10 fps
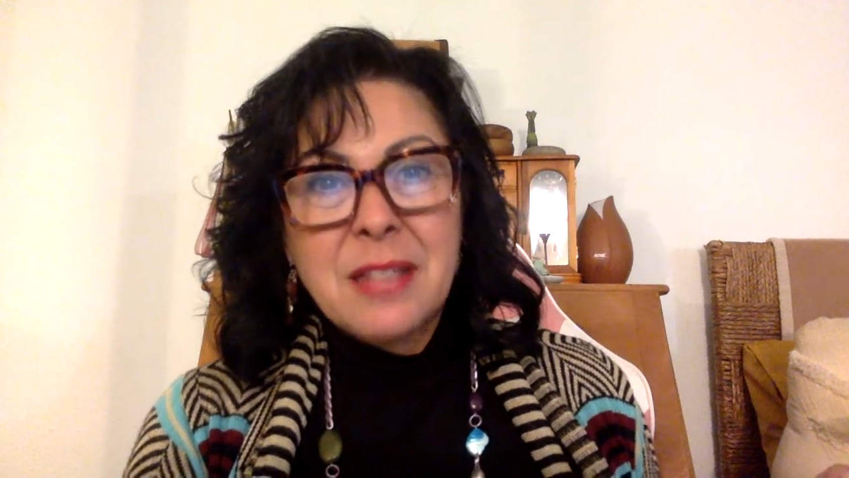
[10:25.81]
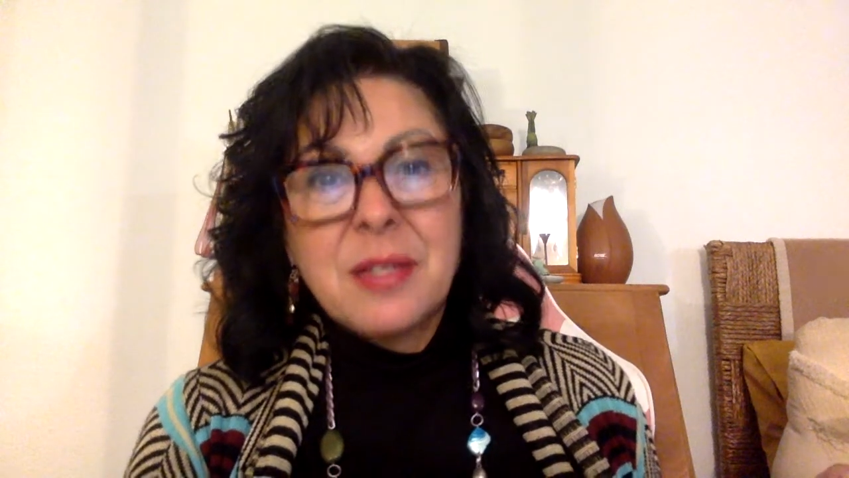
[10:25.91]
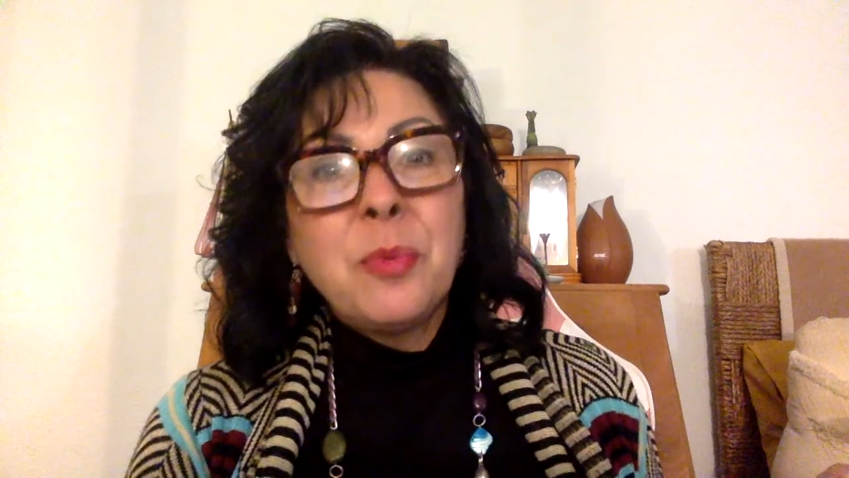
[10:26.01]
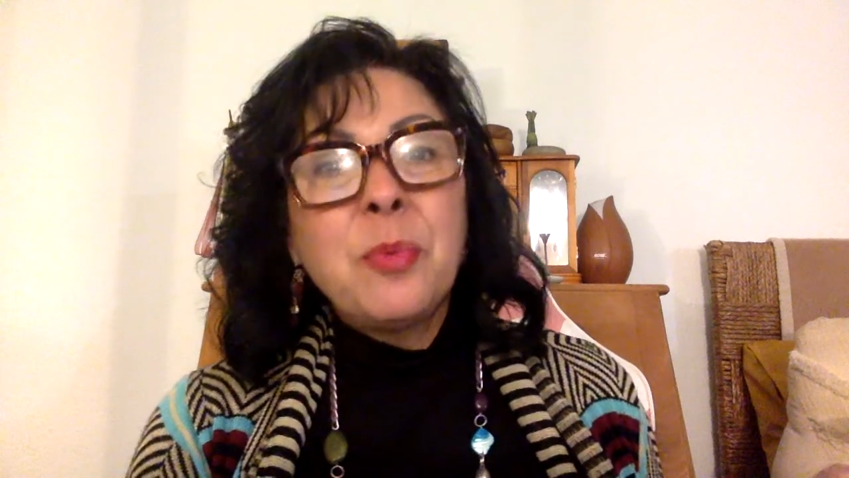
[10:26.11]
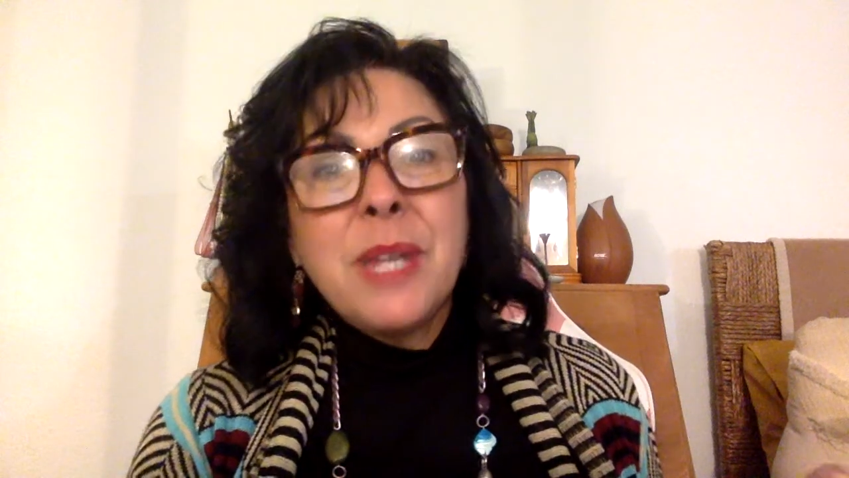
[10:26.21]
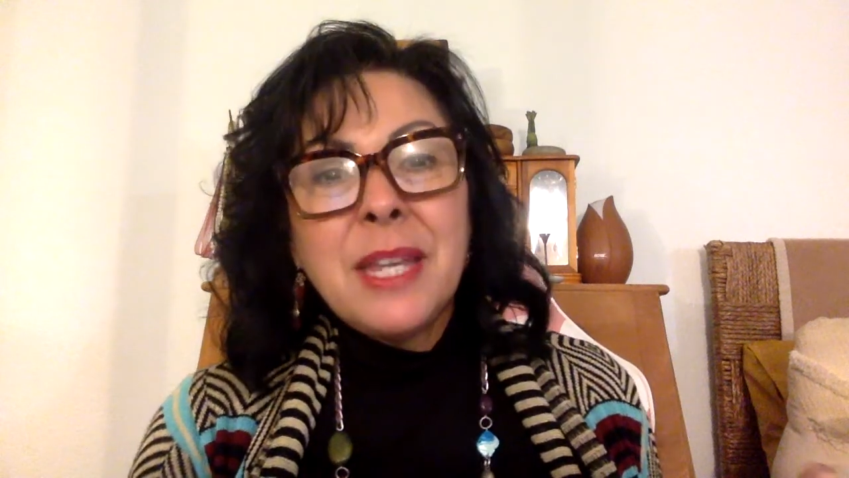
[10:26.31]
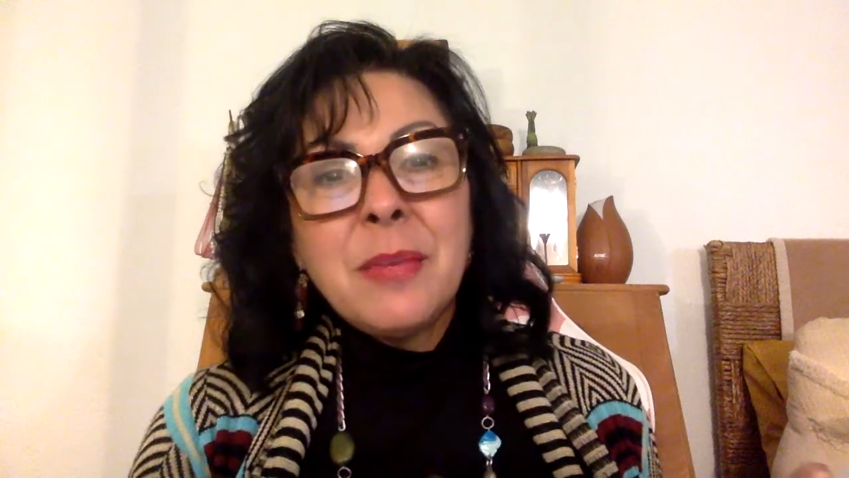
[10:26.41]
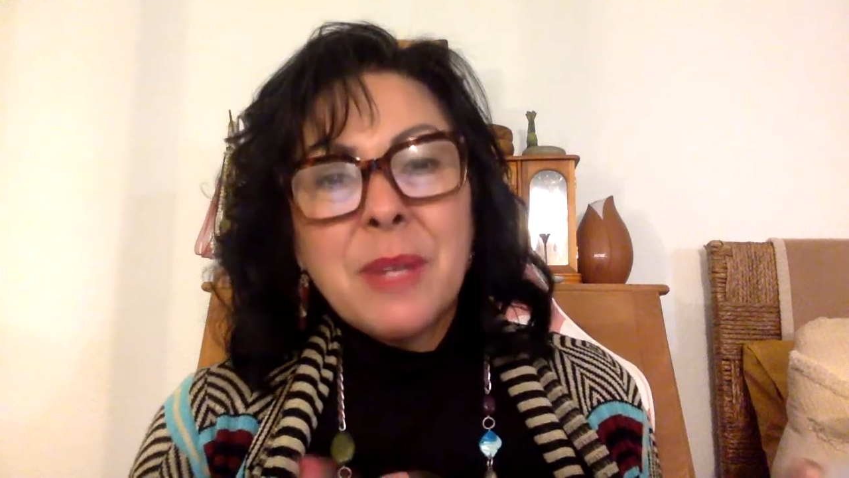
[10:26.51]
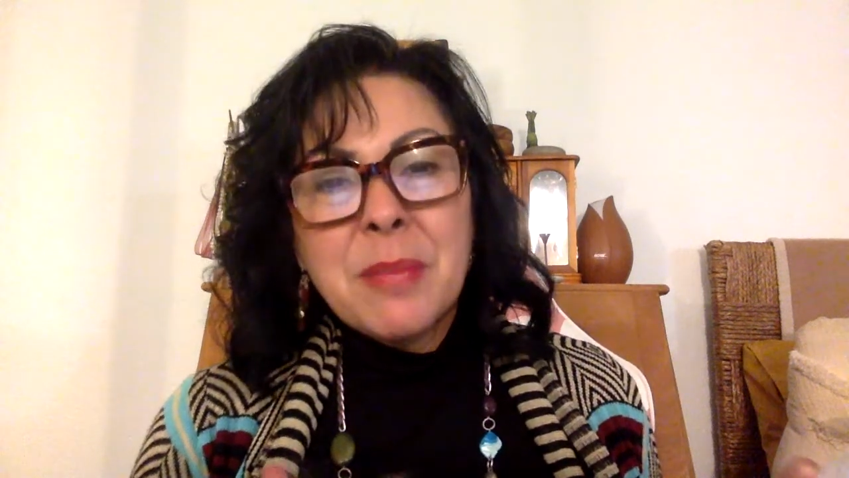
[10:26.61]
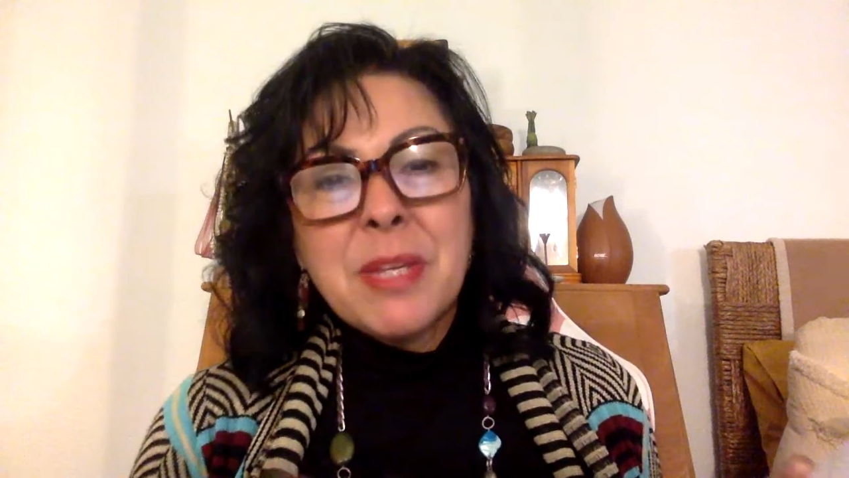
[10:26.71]
So
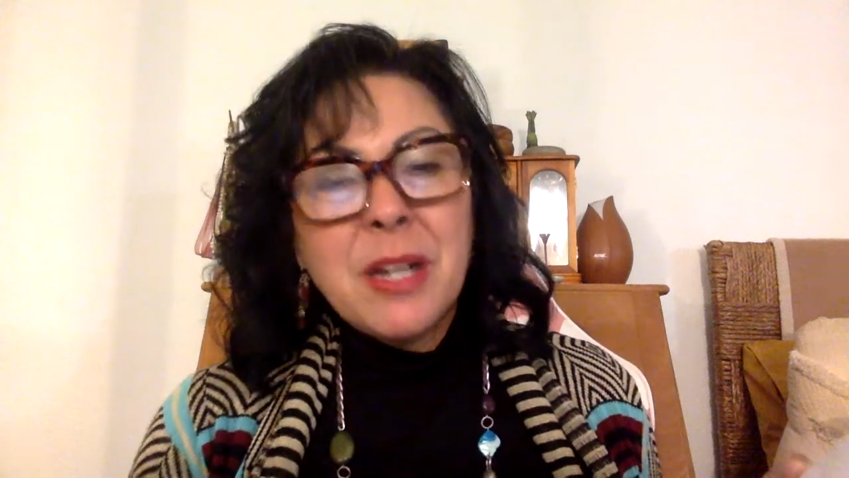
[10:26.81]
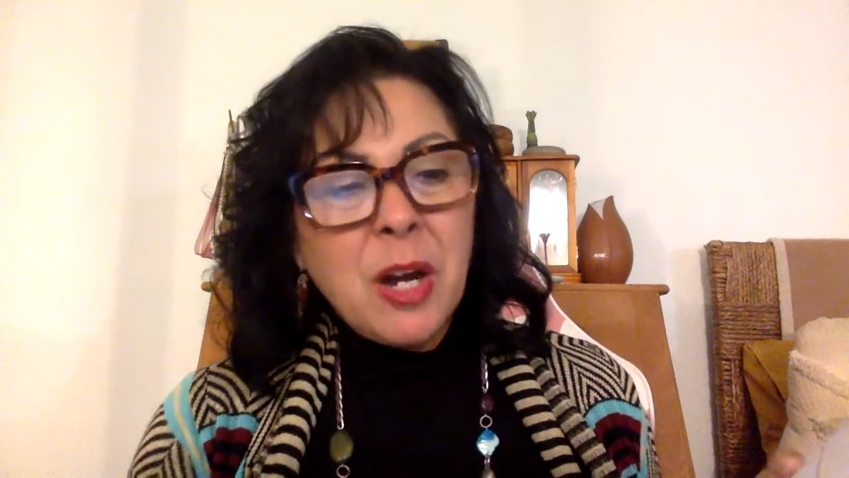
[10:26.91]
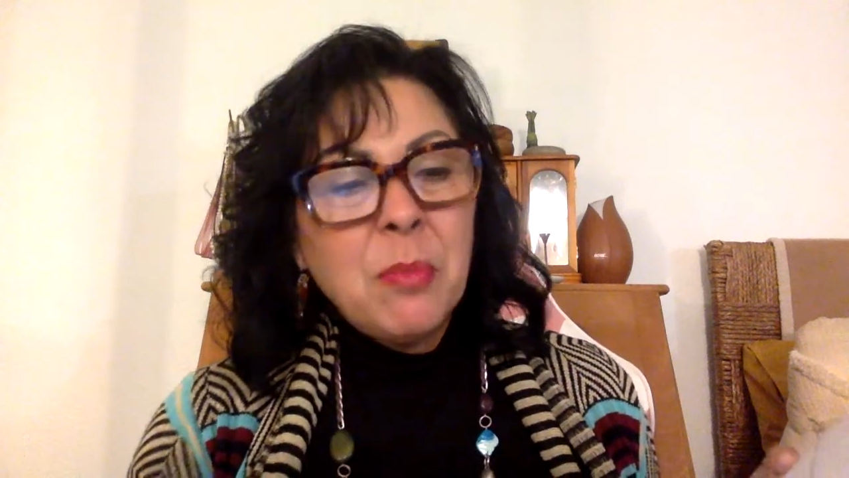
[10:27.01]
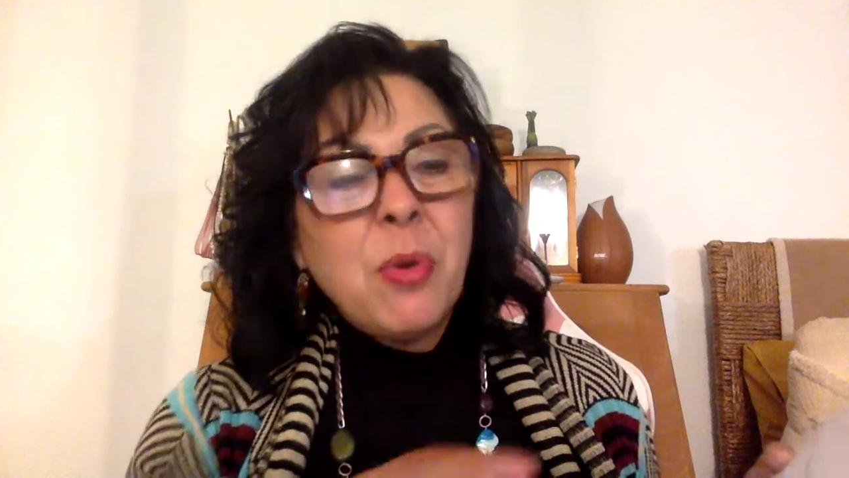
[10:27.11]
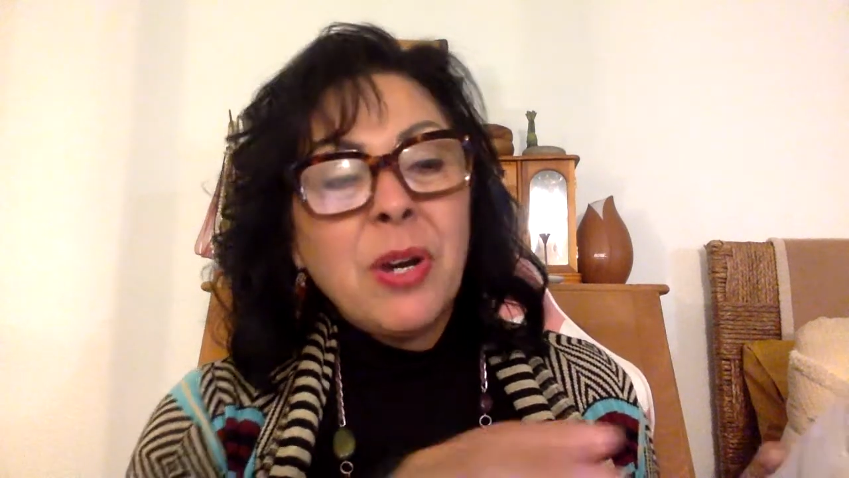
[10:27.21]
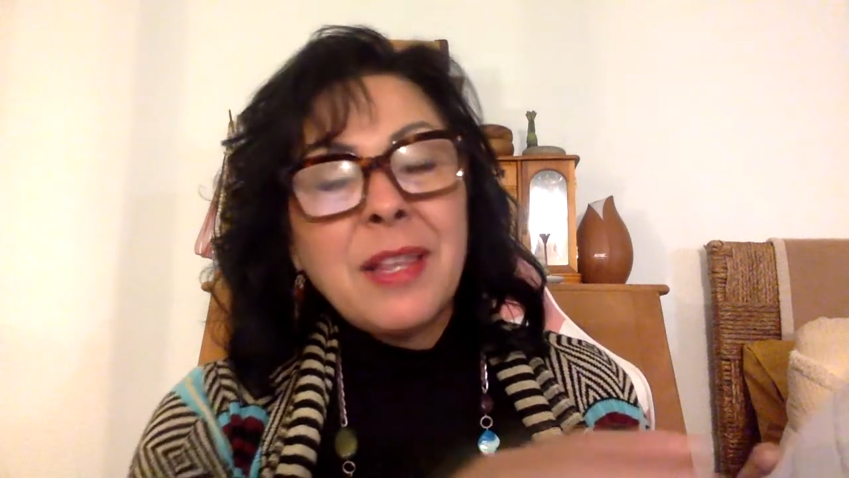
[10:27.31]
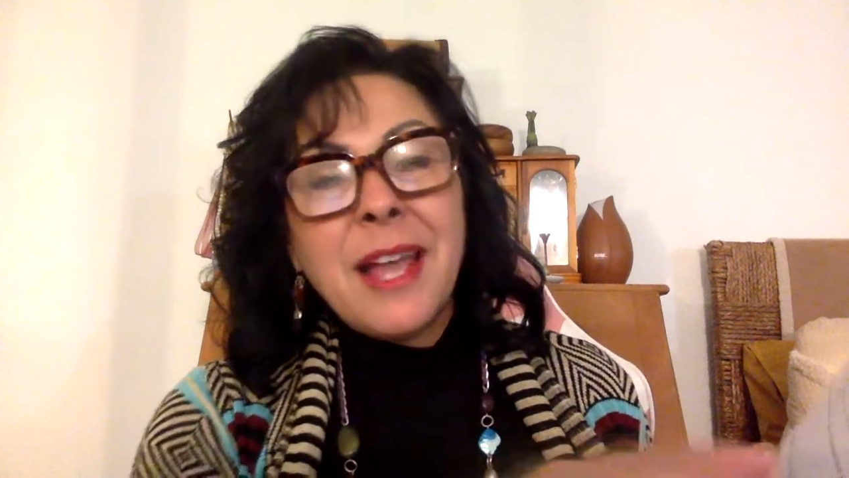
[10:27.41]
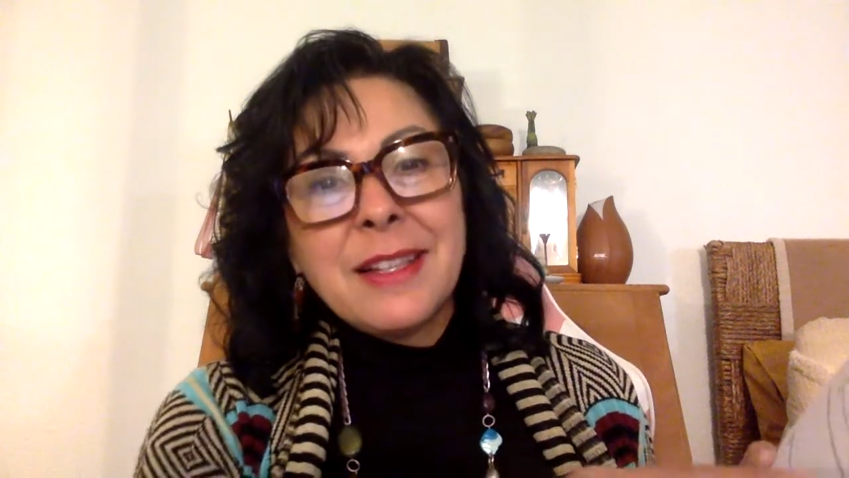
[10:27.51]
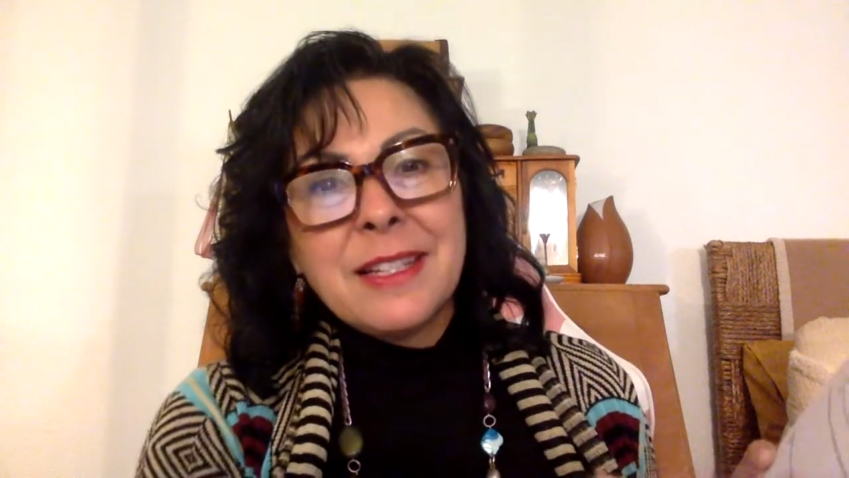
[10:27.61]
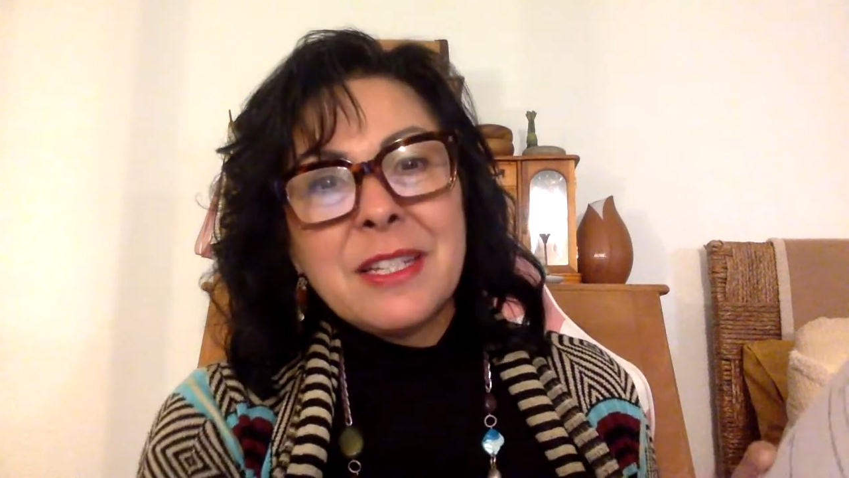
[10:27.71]
we women are more
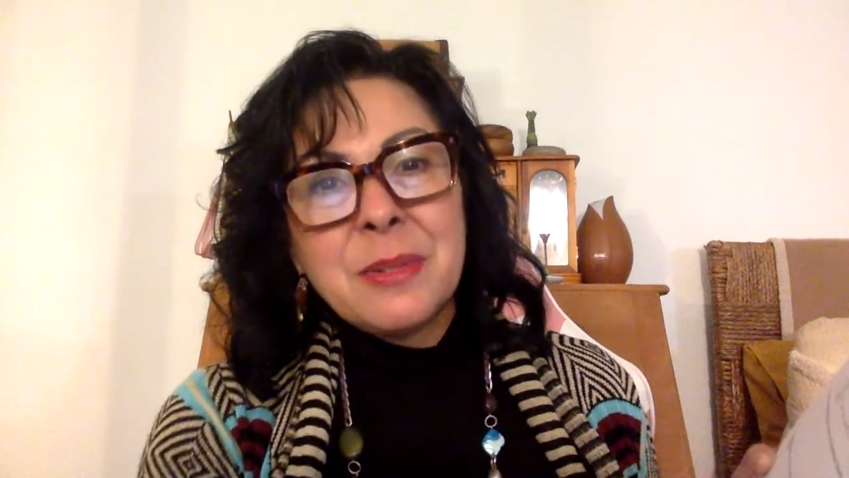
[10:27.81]
likely